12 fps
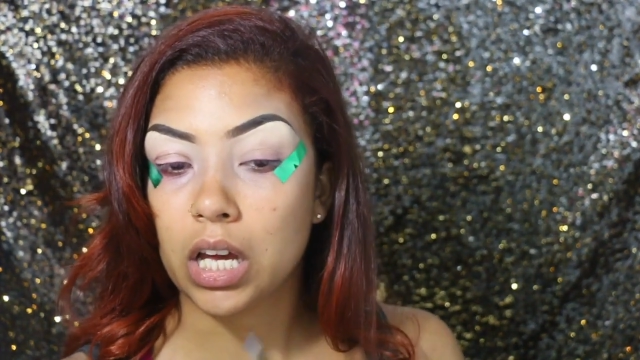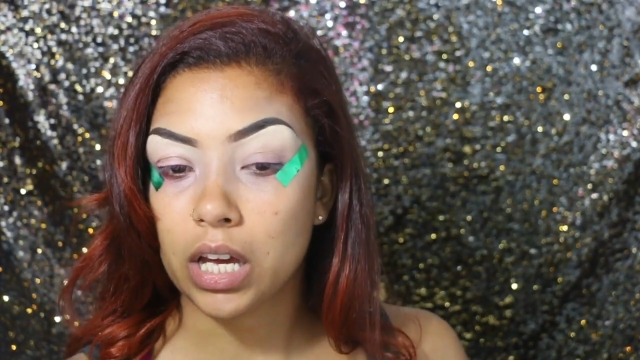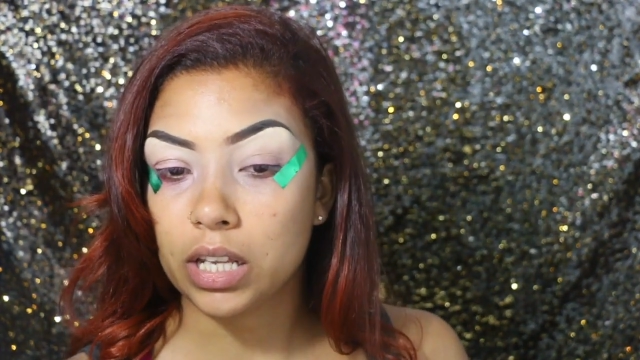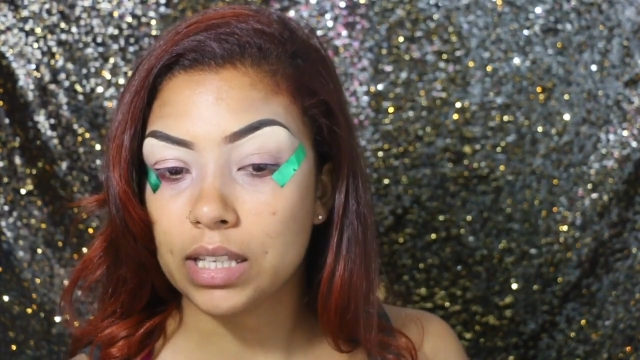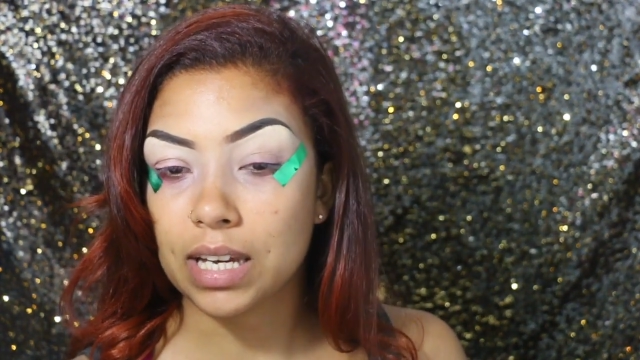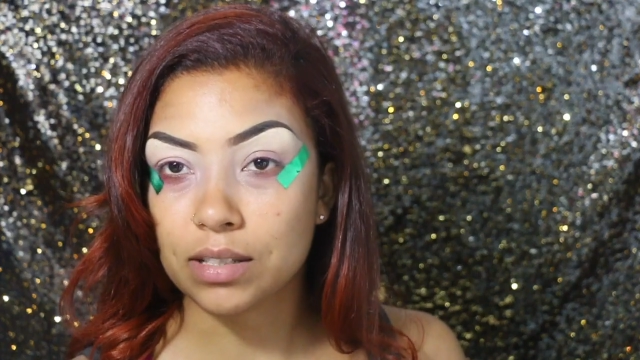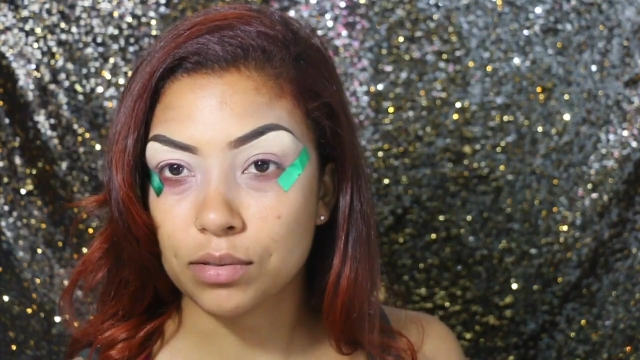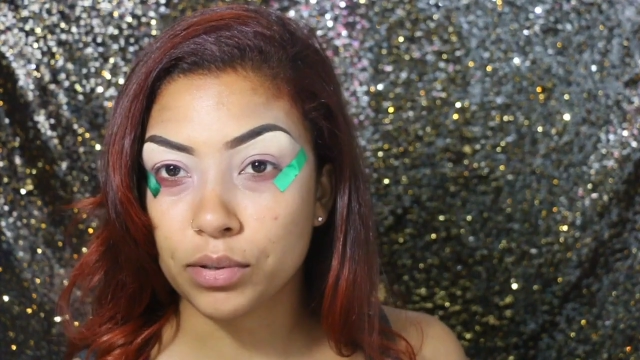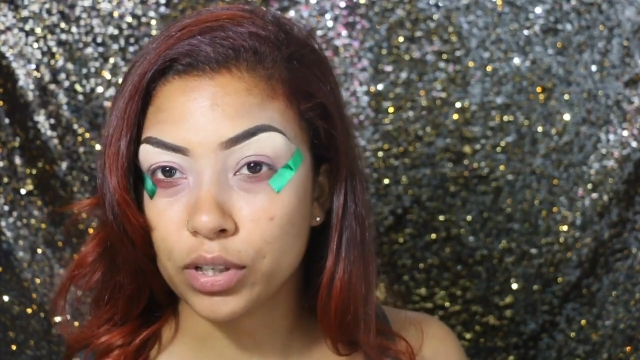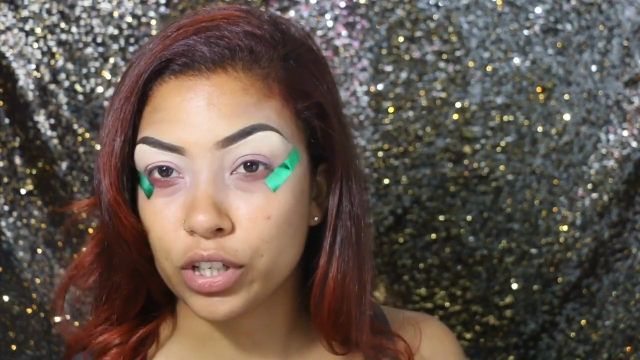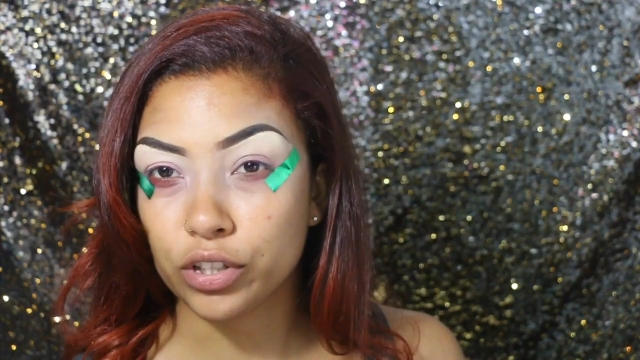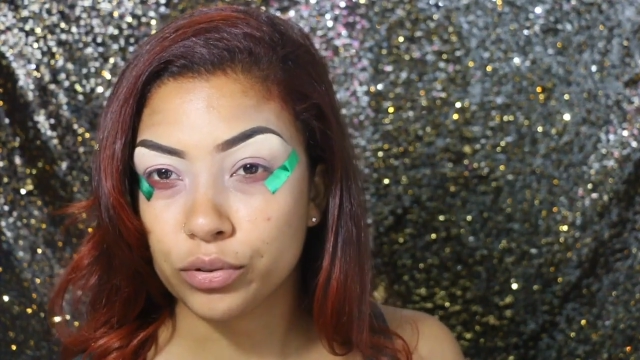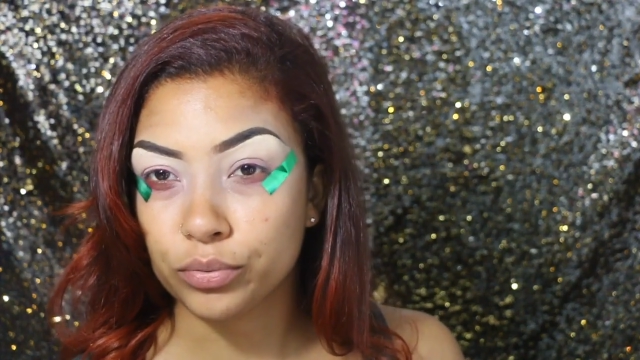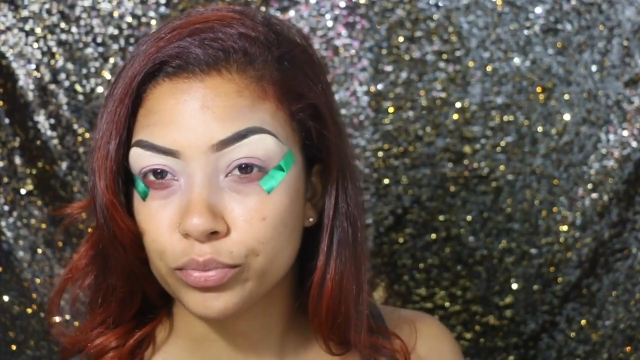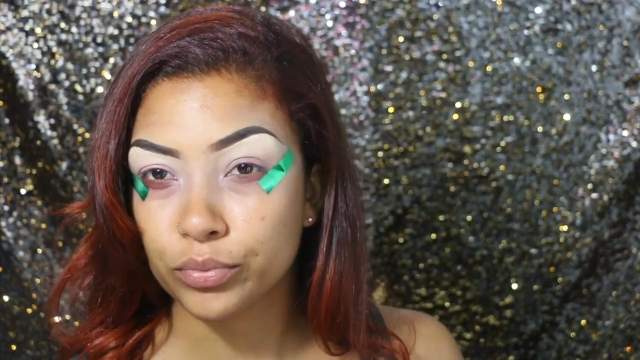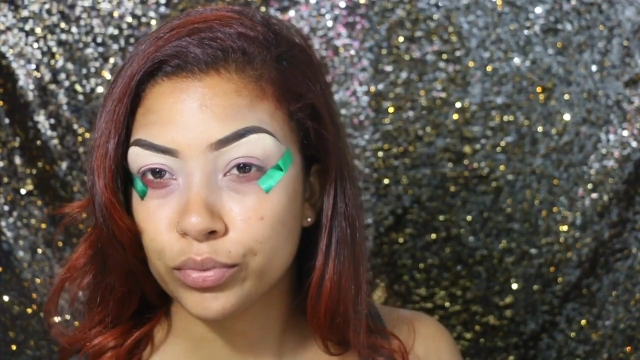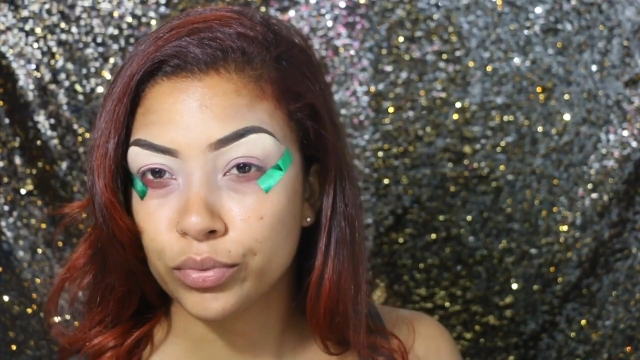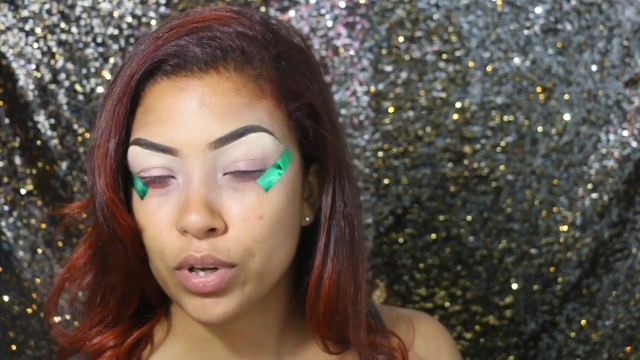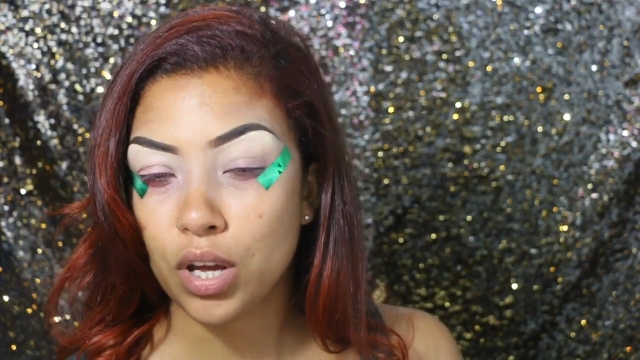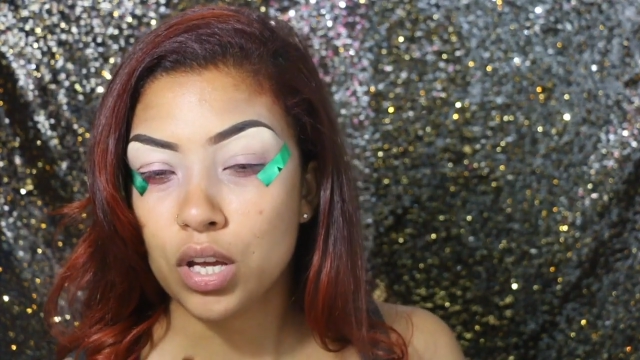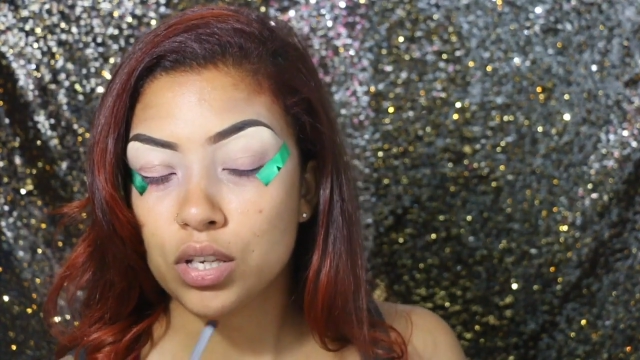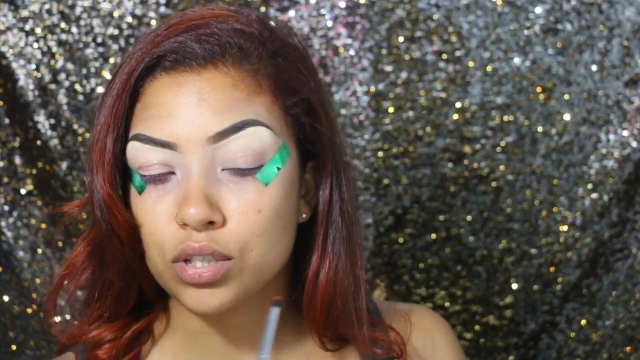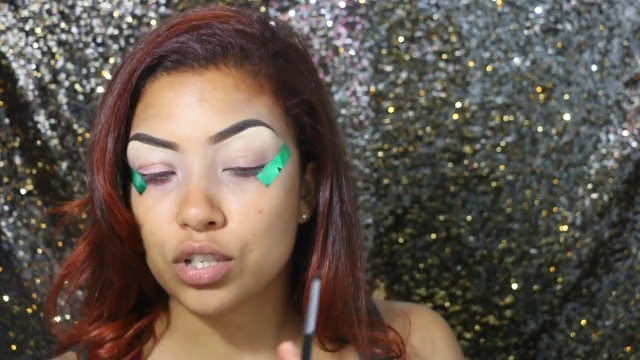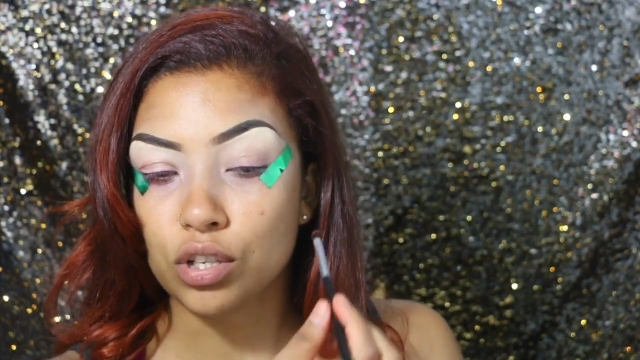And that's what we're gonna do.
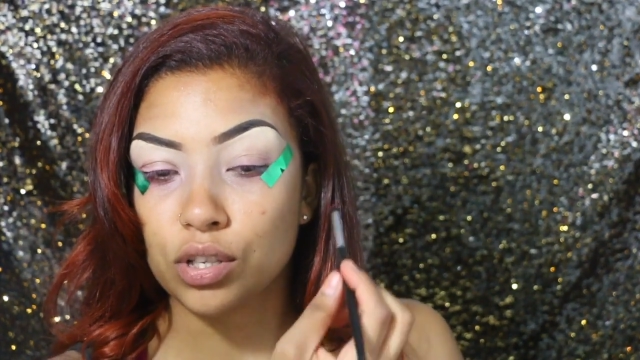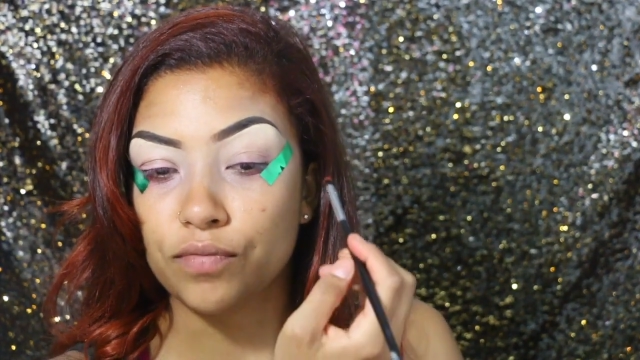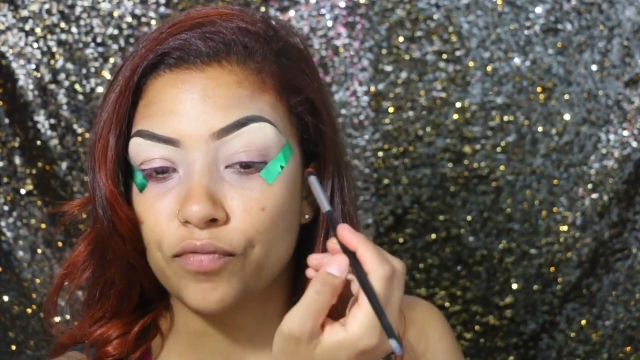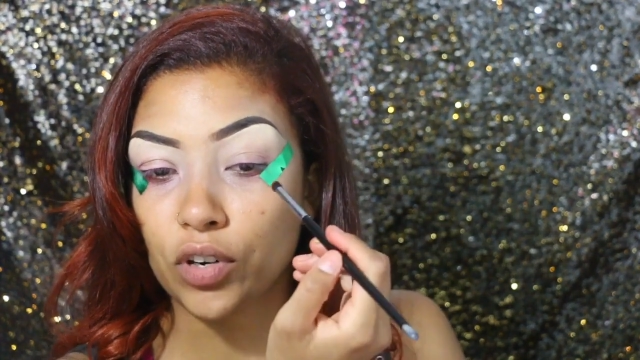So